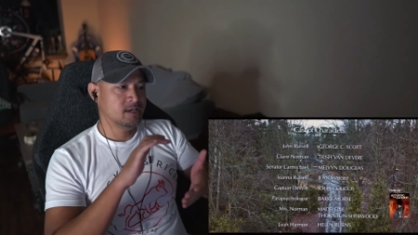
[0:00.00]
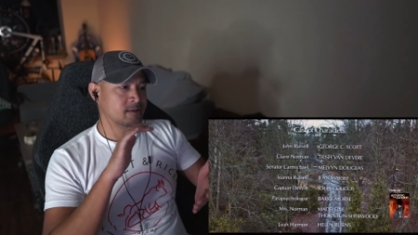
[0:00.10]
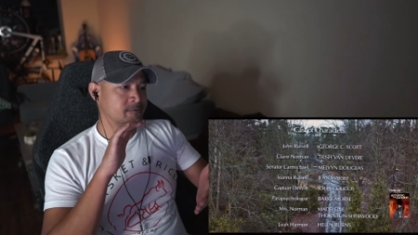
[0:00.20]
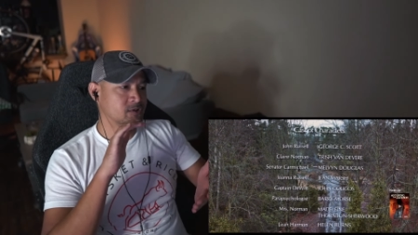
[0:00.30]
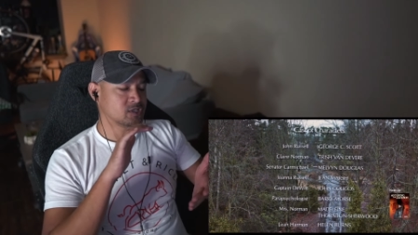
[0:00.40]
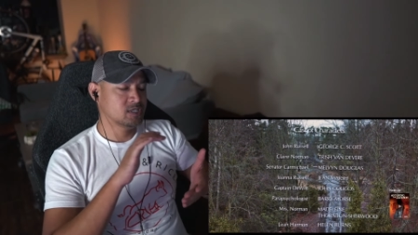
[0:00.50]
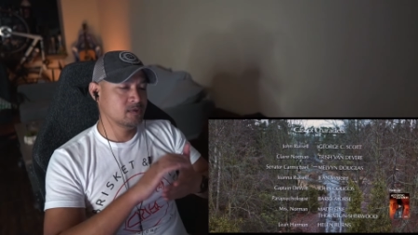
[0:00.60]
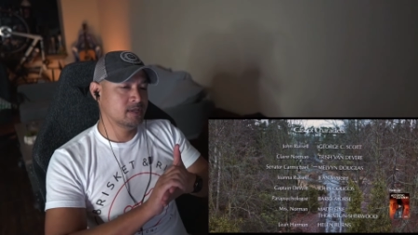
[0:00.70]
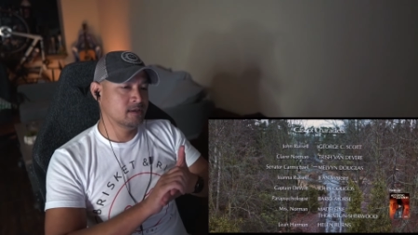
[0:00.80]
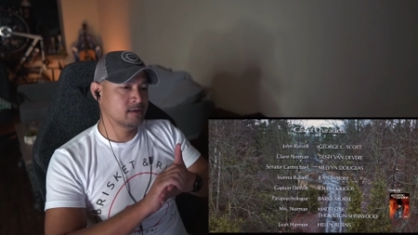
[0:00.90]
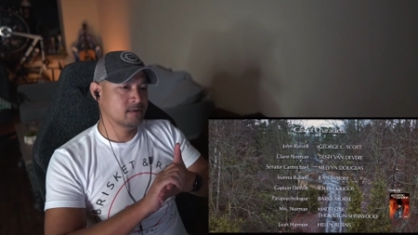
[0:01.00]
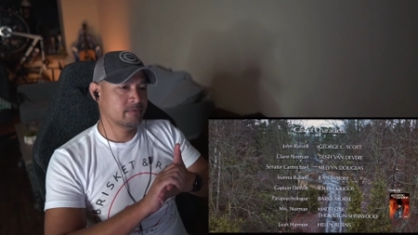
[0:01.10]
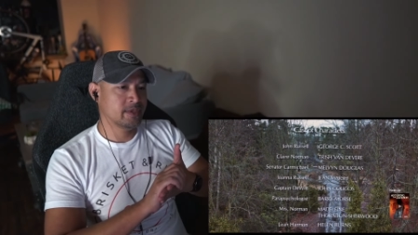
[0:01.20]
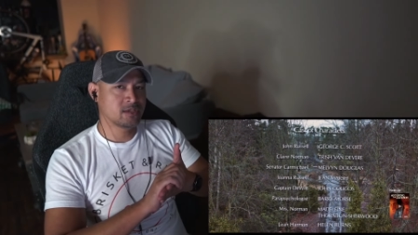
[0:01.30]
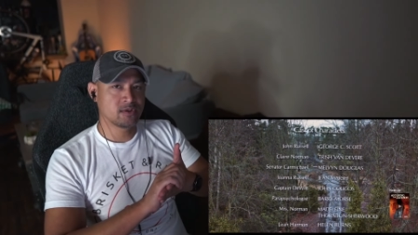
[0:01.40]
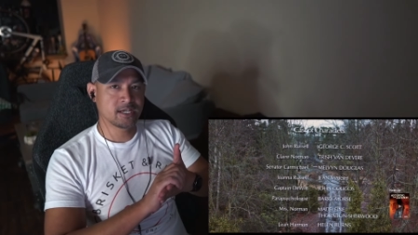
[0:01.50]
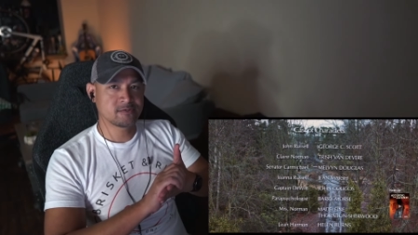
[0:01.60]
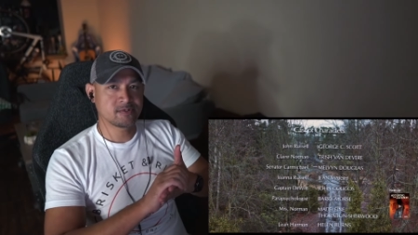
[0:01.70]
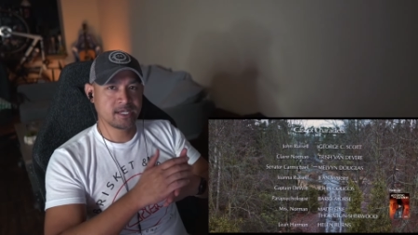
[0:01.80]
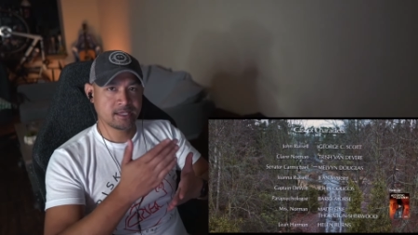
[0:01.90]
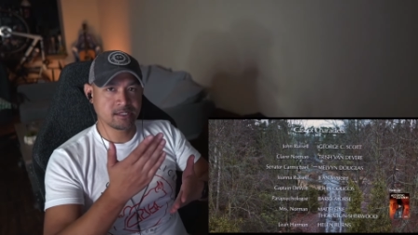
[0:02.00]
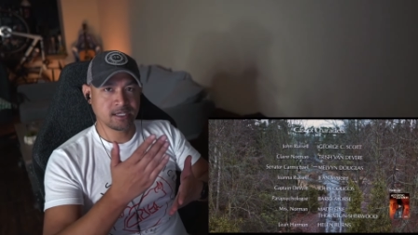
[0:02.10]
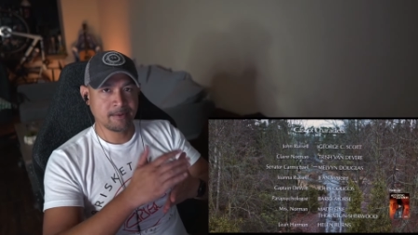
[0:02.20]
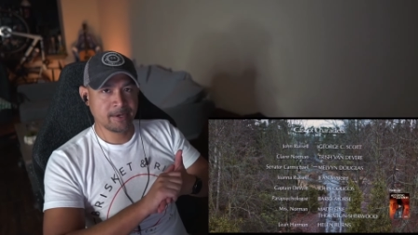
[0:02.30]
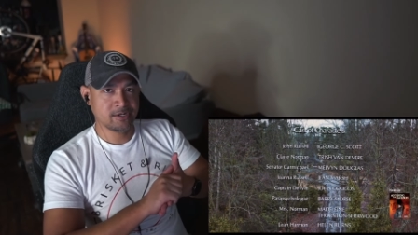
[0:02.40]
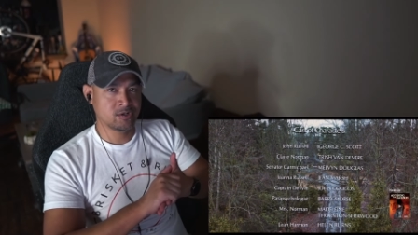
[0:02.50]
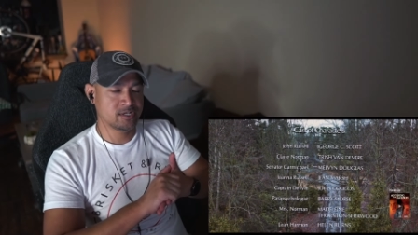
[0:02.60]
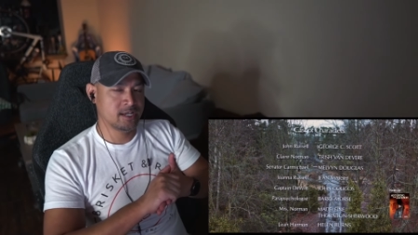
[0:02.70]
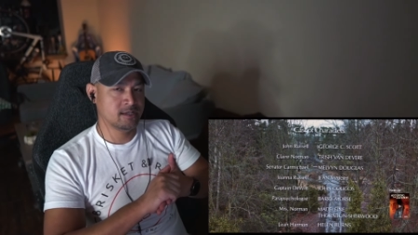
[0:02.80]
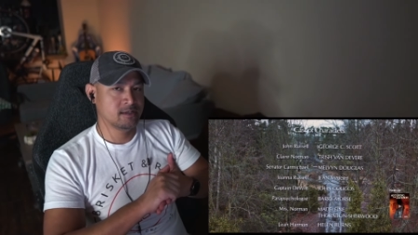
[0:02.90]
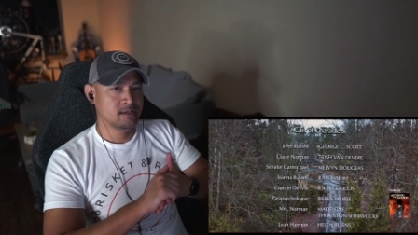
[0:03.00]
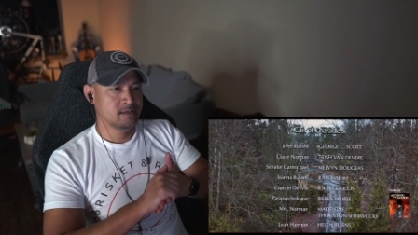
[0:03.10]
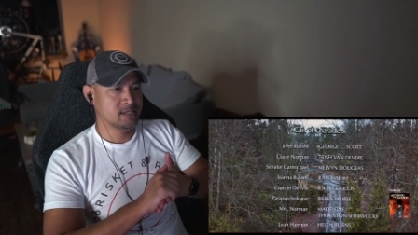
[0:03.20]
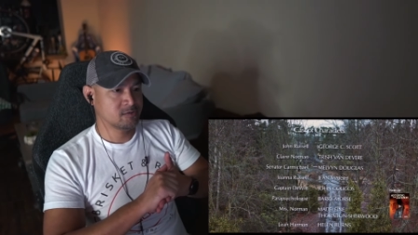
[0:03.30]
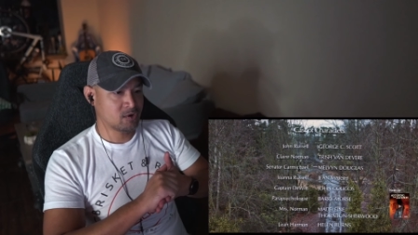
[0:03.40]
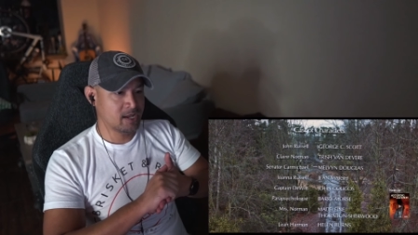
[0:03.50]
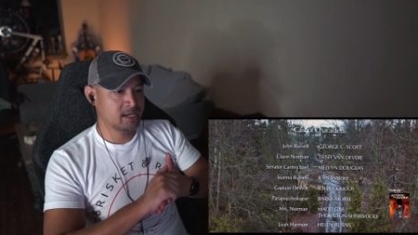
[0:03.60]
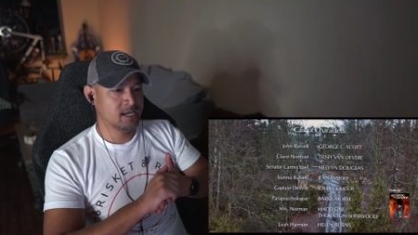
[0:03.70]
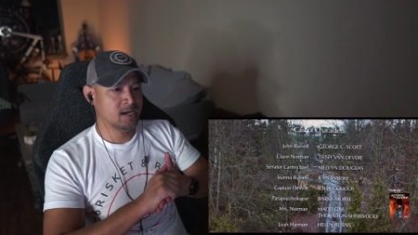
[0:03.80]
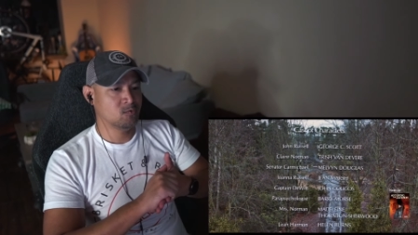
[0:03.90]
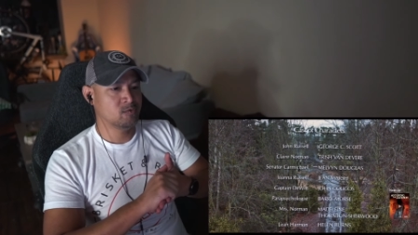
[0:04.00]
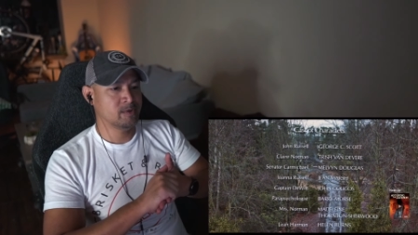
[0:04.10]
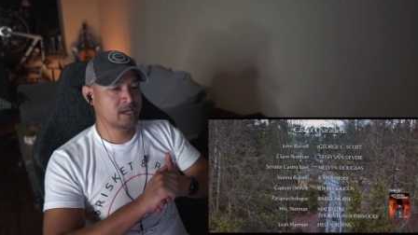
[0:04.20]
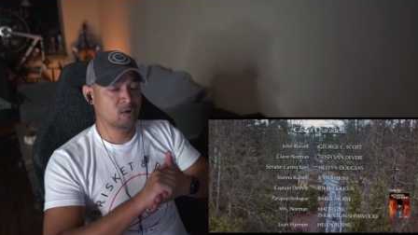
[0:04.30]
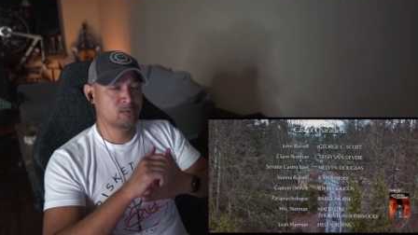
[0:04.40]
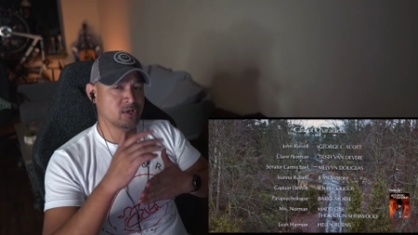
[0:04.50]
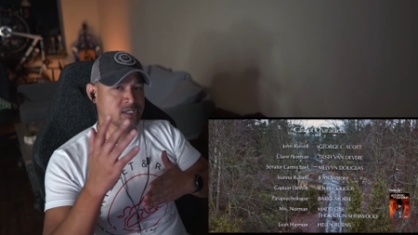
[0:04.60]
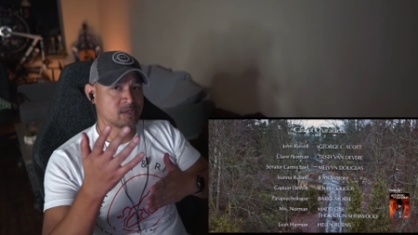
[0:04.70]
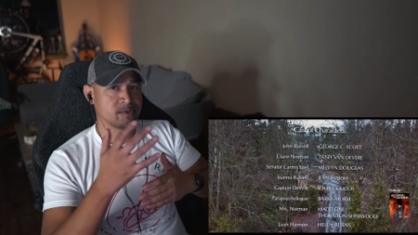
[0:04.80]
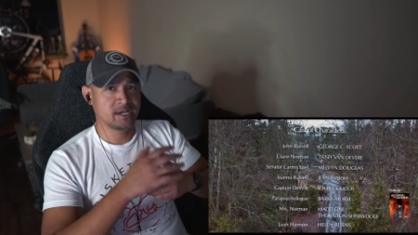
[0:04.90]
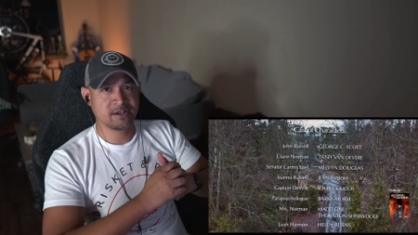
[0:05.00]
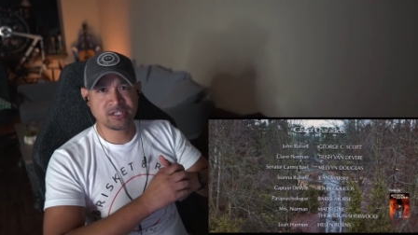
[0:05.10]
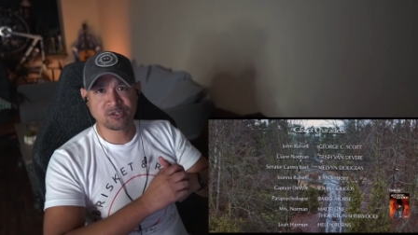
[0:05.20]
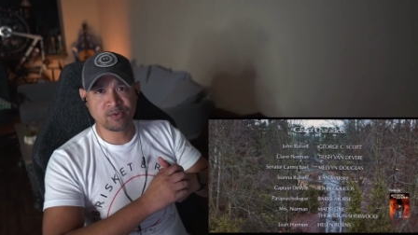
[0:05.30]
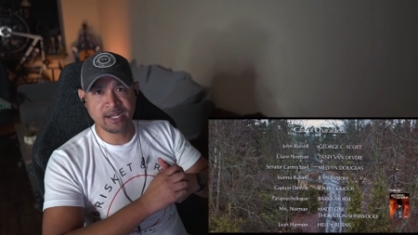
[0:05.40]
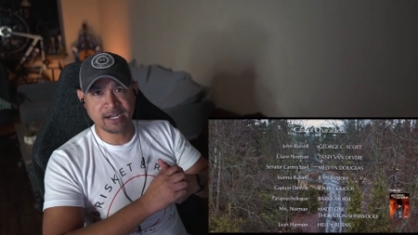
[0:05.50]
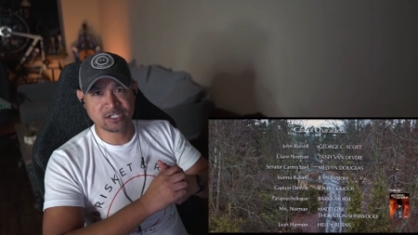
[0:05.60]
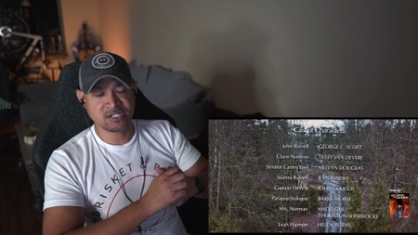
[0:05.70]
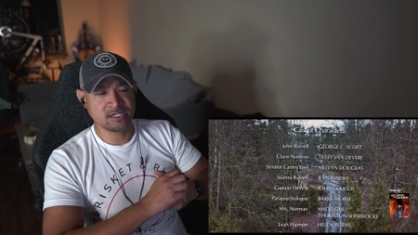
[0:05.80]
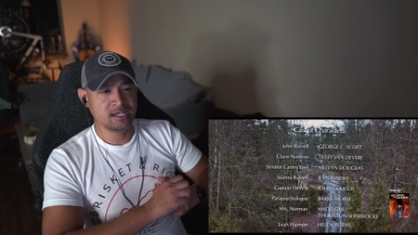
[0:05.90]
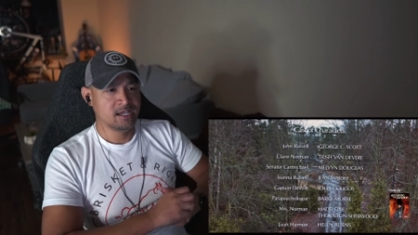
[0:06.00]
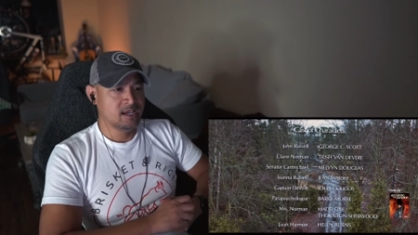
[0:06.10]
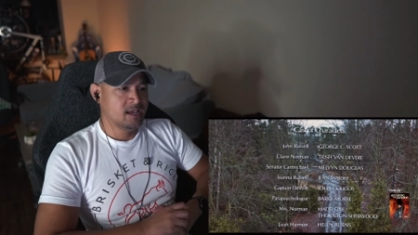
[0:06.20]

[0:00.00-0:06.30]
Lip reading: If you're still here, thank you guys for taking the time out of your day. Thanks for hanging out with me. I hope you got something out of this reaction.